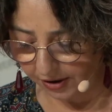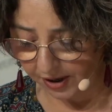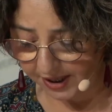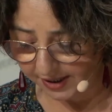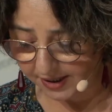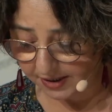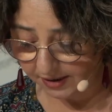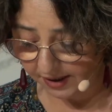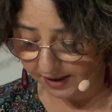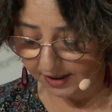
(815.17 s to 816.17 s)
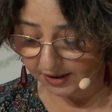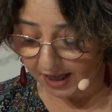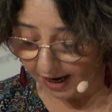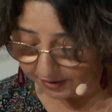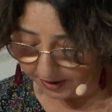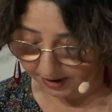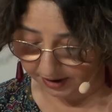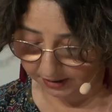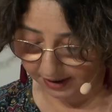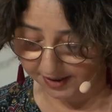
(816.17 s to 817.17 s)
his
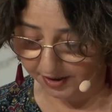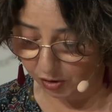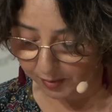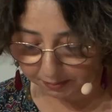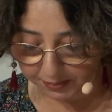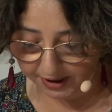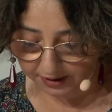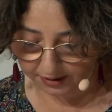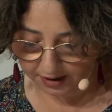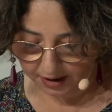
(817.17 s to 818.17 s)
entirety as a human being,